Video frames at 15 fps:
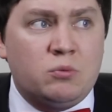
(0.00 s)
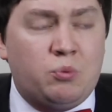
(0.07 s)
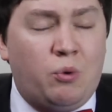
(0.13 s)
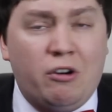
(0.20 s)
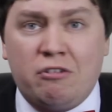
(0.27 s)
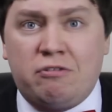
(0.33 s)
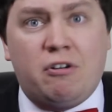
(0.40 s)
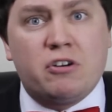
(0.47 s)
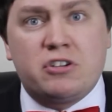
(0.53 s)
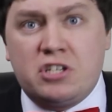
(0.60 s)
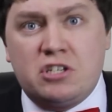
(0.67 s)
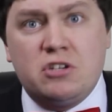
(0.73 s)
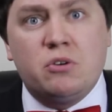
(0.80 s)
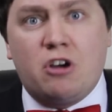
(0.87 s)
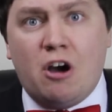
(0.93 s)
one of
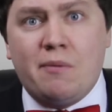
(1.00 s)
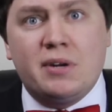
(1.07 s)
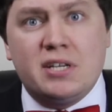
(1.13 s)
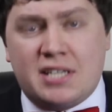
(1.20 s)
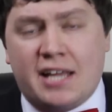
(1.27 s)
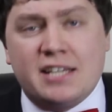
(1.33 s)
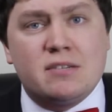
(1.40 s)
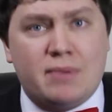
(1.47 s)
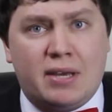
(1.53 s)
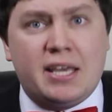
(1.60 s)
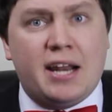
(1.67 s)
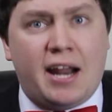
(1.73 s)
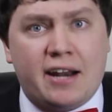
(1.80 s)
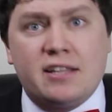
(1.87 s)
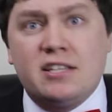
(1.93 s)
Fox's new comedies had to
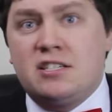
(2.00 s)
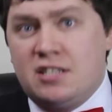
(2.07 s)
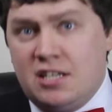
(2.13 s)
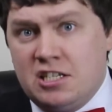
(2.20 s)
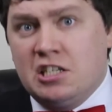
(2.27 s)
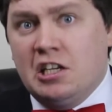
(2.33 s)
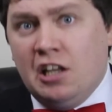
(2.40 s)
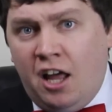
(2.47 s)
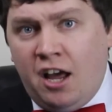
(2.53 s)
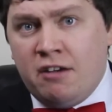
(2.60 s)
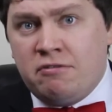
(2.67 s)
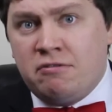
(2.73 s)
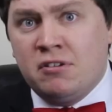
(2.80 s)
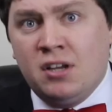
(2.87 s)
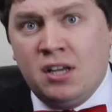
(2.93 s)
make it out of this season
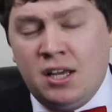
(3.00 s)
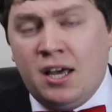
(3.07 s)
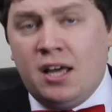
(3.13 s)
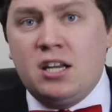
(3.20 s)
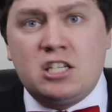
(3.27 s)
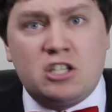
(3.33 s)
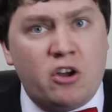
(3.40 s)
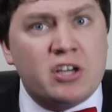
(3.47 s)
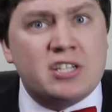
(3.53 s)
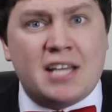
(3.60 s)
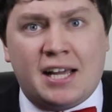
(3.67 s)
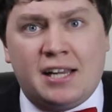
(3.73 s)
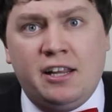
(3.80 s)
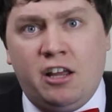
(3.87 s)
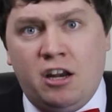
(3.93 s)
alive, and it's not
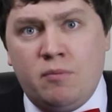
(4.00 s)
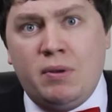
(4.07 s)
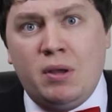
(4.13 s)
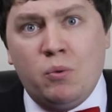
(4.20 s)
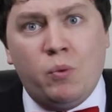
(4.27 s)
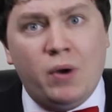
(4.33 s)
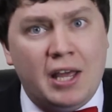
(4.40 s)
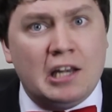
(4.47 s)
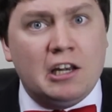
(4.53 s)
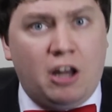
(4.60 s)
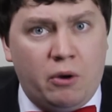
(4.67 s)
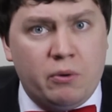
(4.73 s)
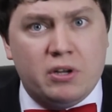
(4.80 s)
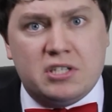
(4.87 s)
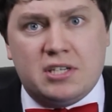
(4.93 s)
exactly going to be Weird
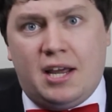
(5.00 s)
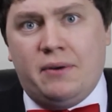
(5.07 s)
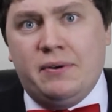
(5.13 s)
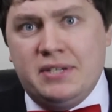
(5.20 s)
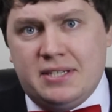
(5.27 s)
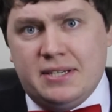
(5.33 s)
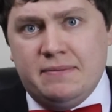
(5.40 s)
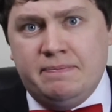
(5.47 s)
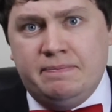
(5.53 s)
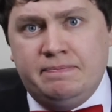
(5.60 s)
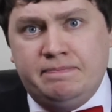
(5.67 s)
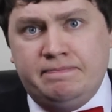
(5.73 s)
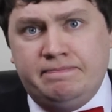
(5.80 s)
Loners now, is it?